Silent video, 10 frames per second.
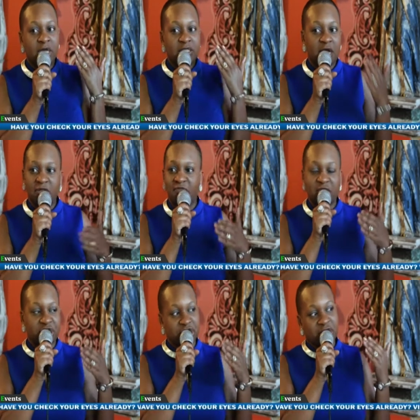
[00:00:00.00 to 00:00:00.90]

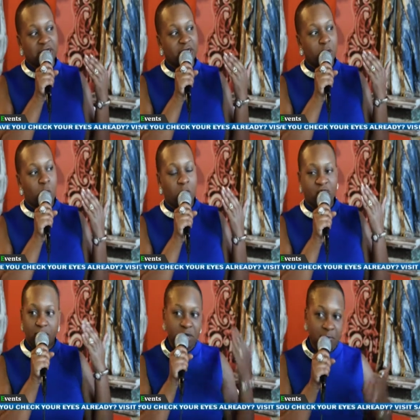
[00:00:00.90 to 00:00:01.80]
television or
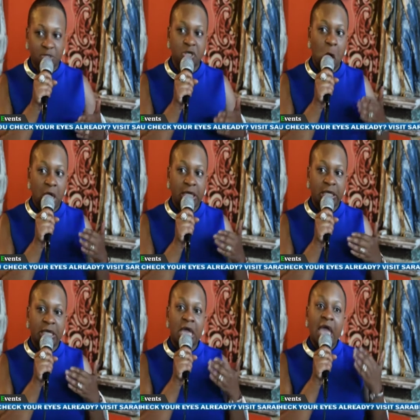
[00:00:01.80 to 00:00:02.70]
from people
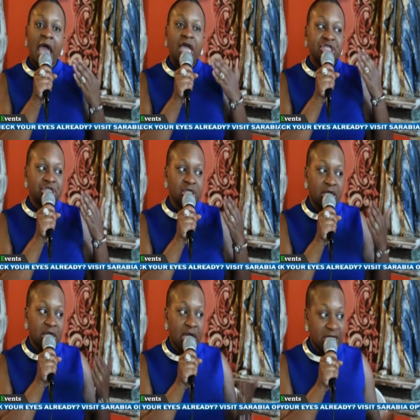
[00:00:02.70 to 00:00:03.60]
talking, and
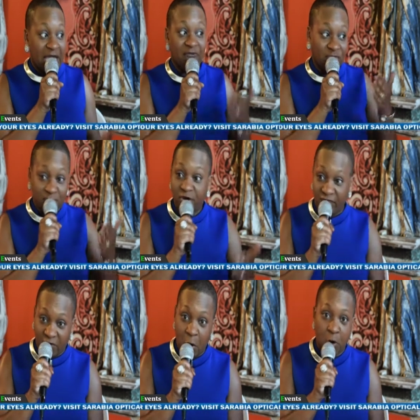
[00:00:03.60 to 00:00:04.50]
uh, yeah, from your
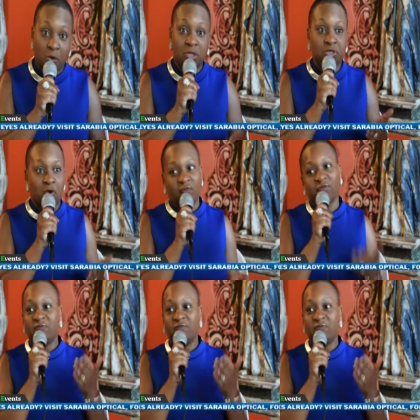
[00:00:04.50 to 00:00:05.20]
phones or from